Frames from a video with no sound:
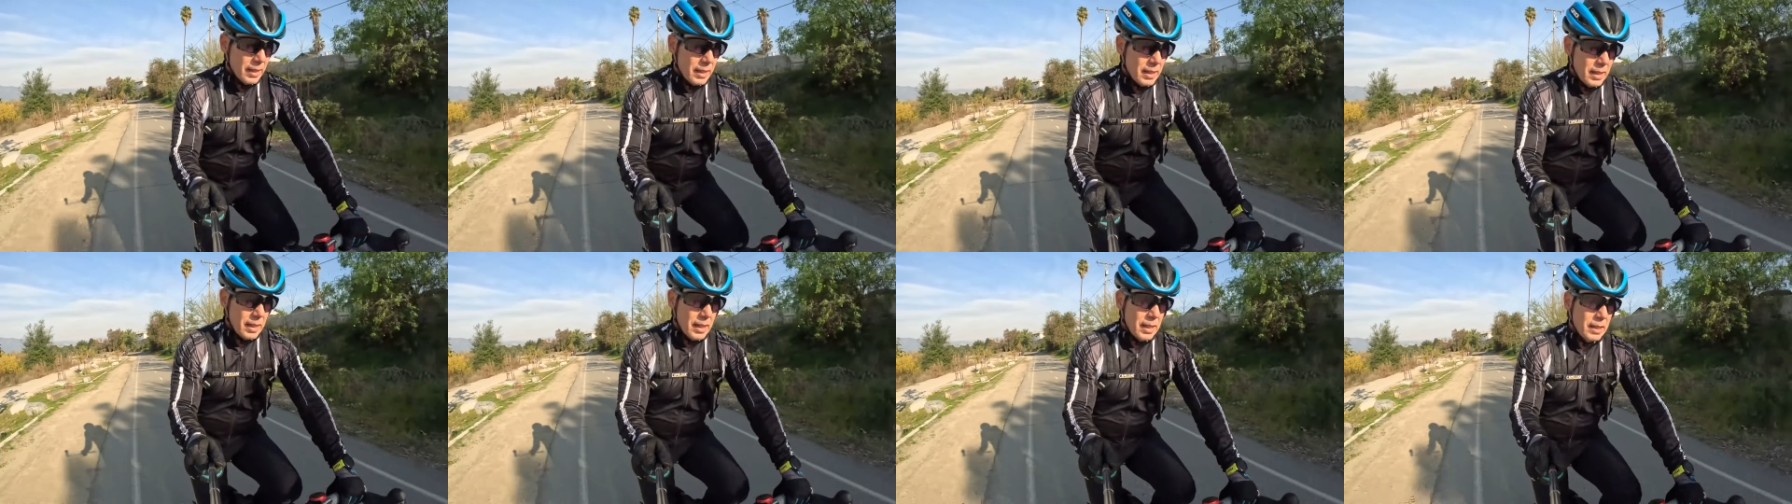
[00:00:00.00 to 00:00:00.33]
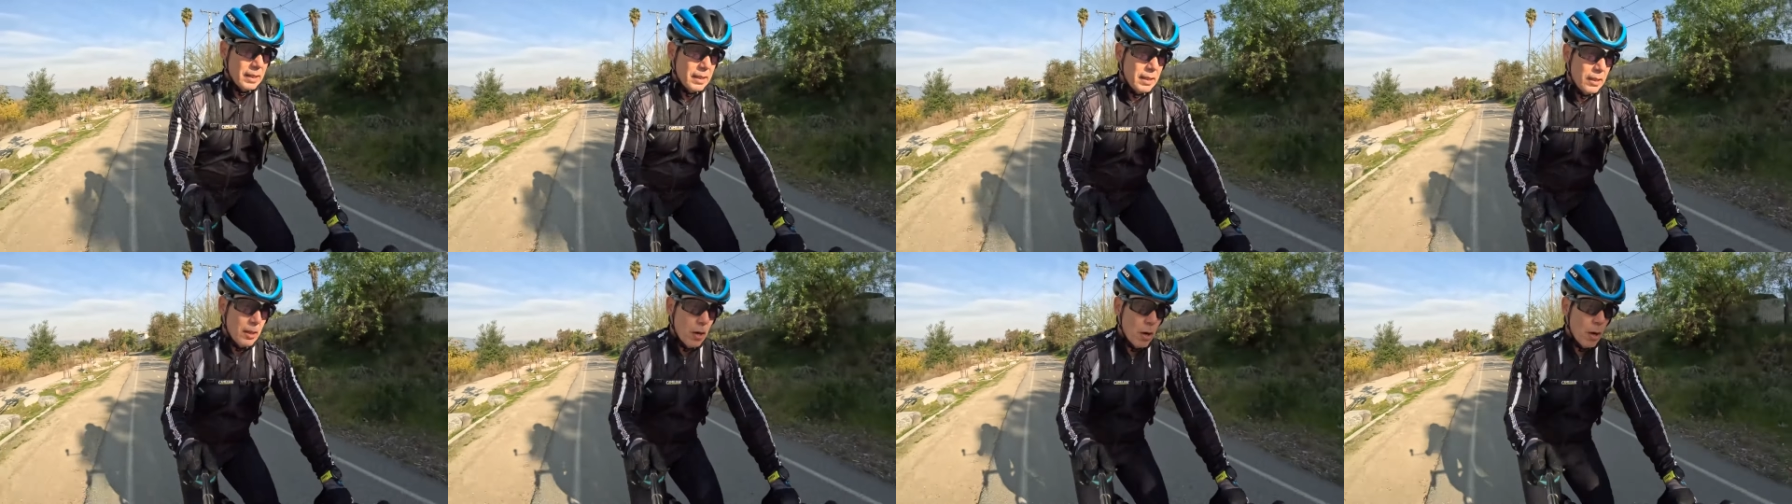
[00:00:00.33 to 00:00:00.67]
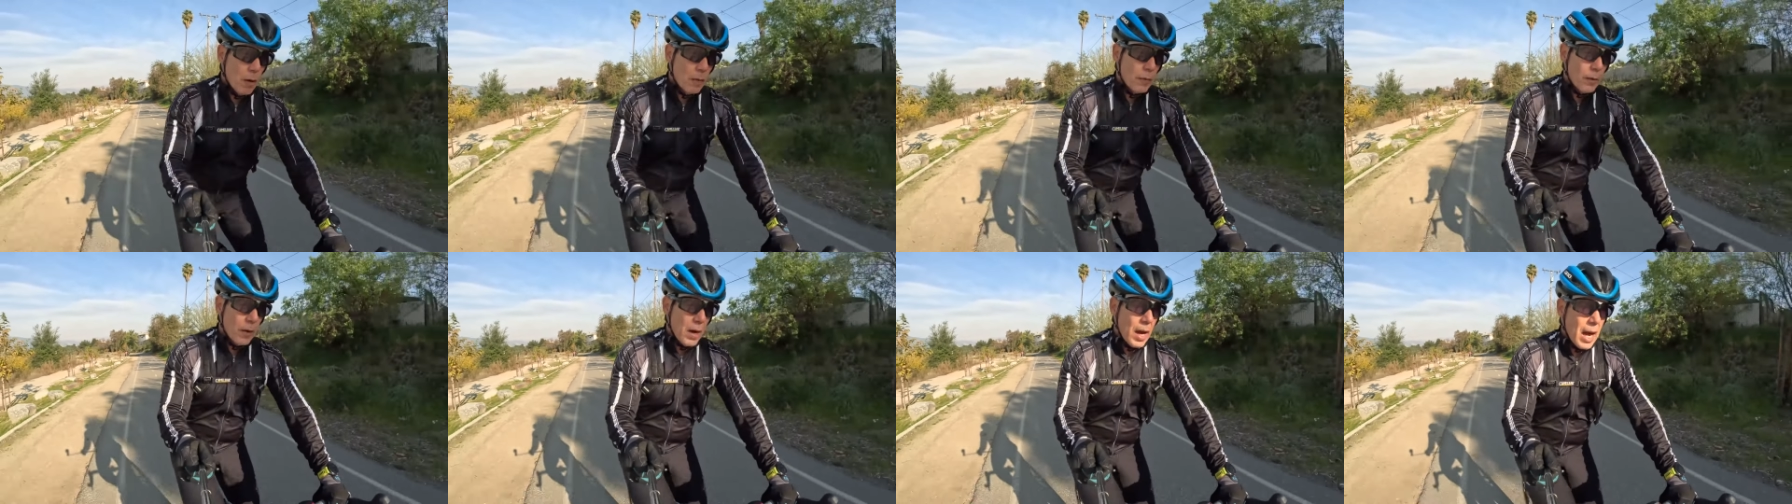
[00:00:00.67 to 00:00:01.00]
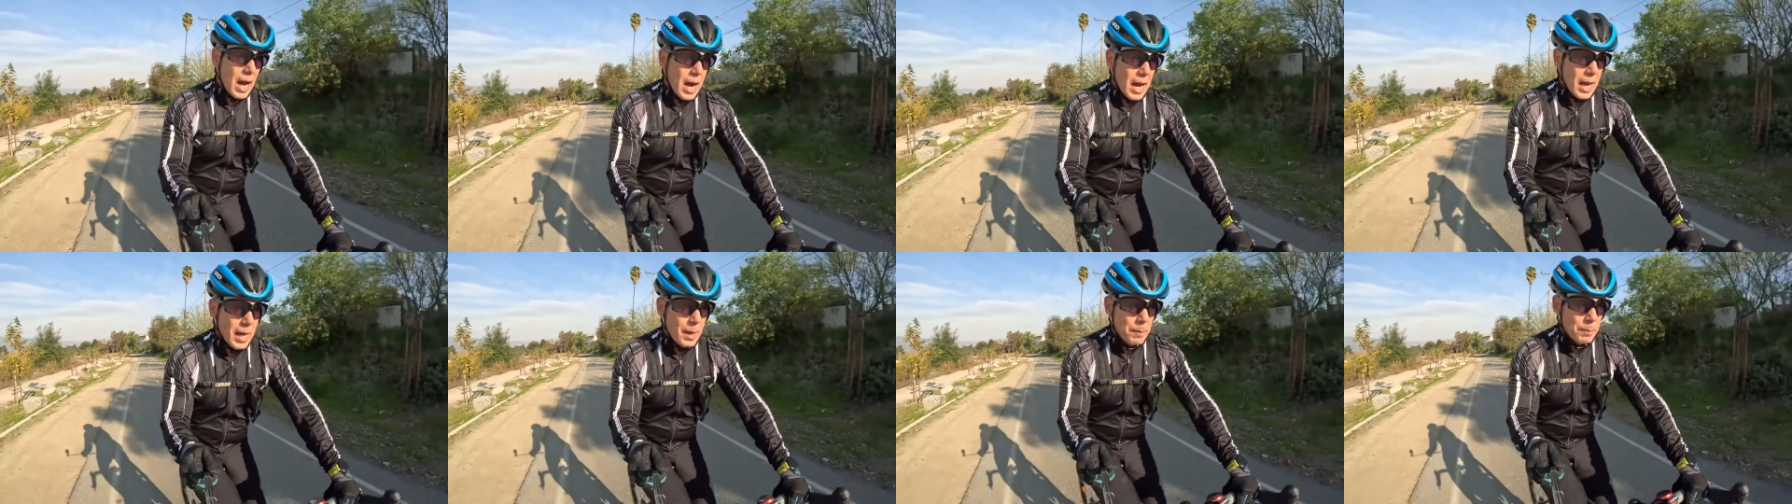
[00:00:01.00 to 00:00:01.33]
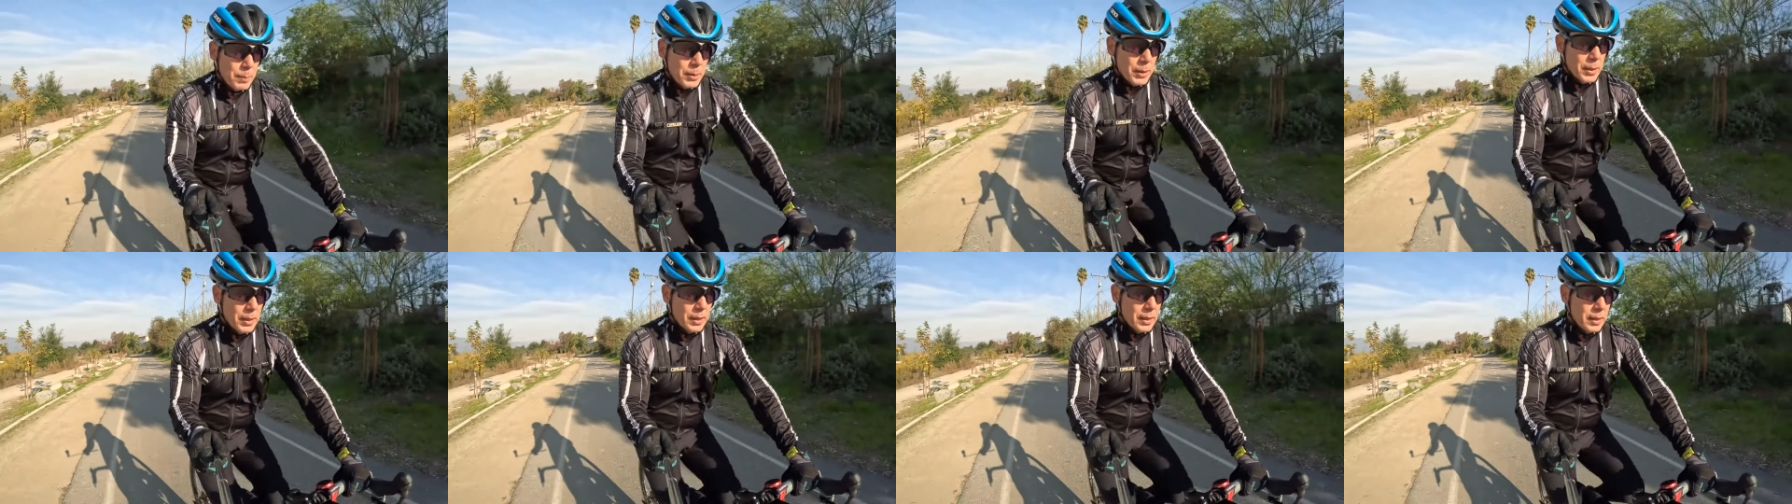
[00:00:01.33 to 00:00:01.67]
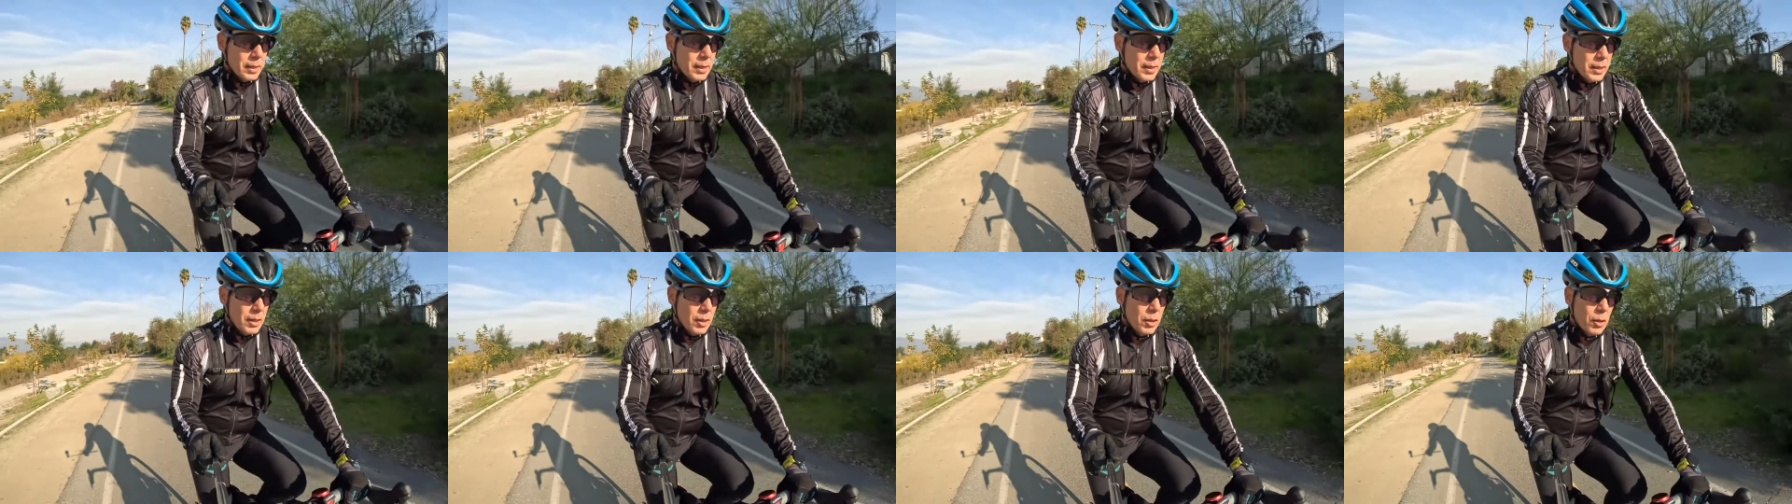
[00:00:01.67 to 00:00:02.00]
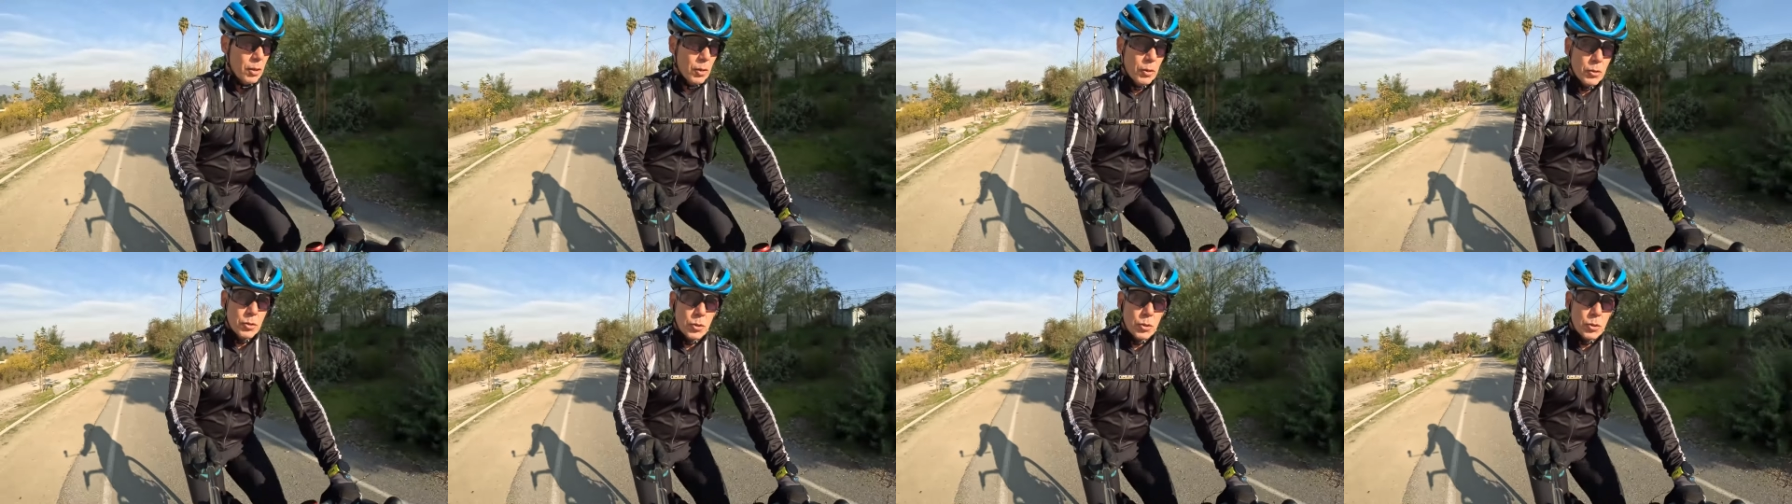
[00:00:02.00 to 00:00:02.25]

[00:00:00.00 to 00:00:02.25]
and the overhype or